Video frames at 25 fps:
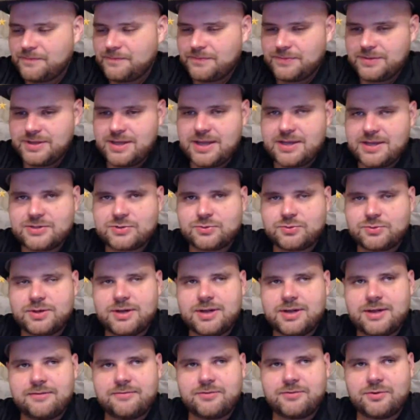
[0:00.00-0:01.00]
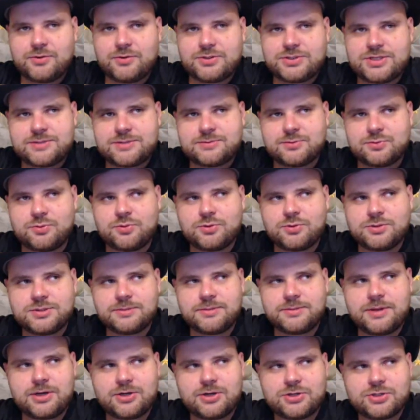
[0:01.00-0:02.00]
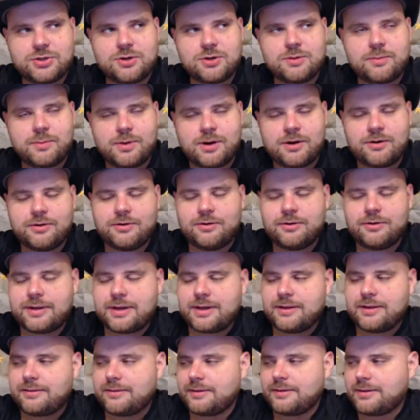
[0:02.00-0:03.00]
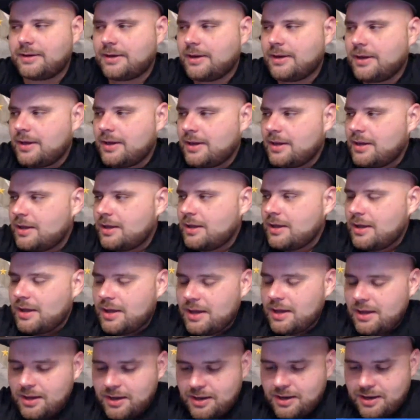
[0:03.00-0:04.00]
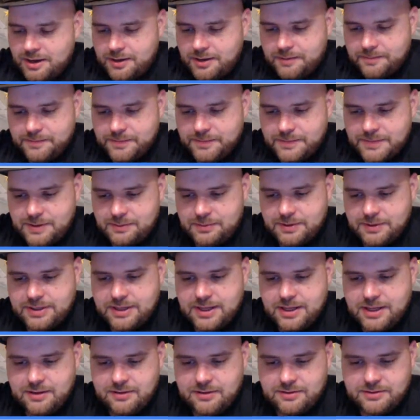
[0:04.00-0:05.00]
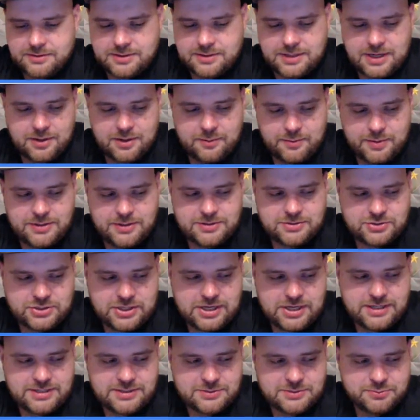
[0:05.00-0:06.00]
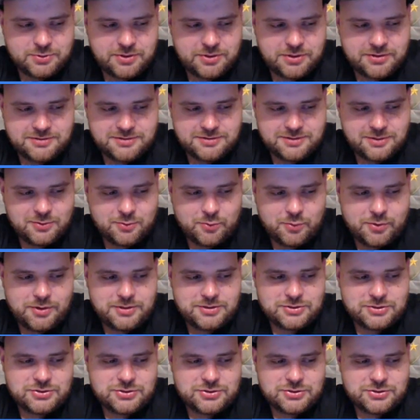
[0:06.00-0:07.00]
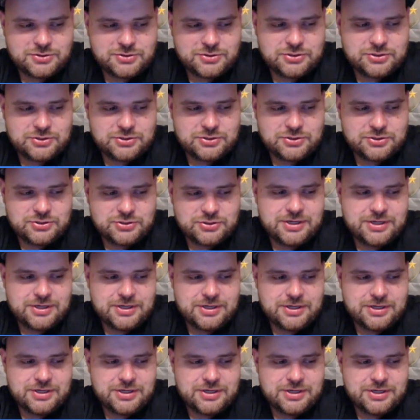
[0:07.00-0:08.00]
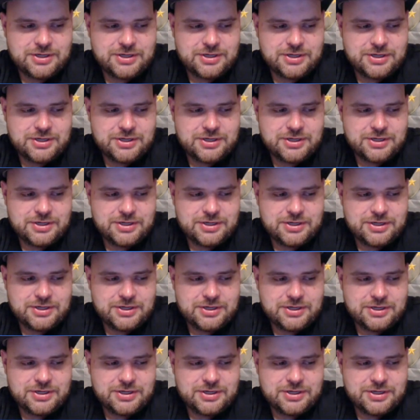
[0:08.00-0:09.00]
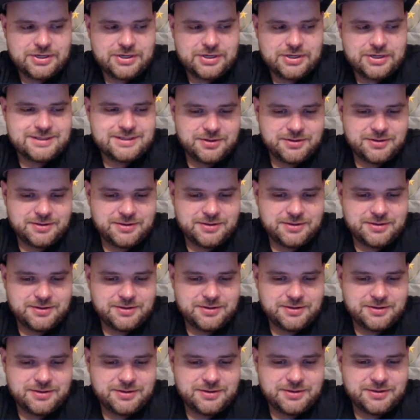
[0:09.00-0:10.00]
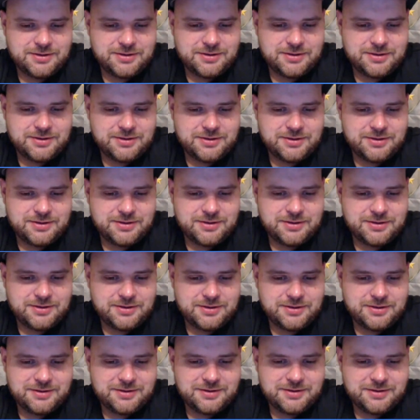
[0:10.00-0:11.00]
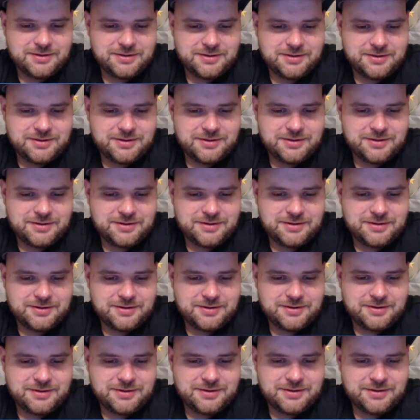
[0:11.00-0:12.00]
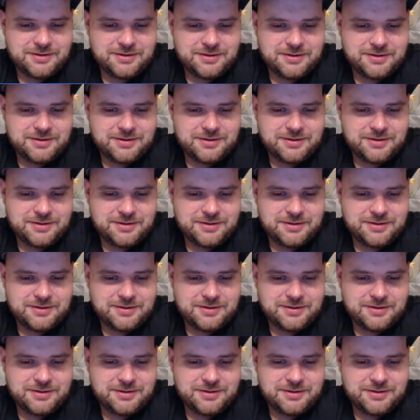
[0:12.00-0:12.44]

yeah, so we're going to have, she asked me, who's going to be on your show tomorrow, that kind of thing. And I'm like, yeah, the guy who makes Dragon's Breath. It's like, what is Dragon's Breath? And FPS Russia video pulled up,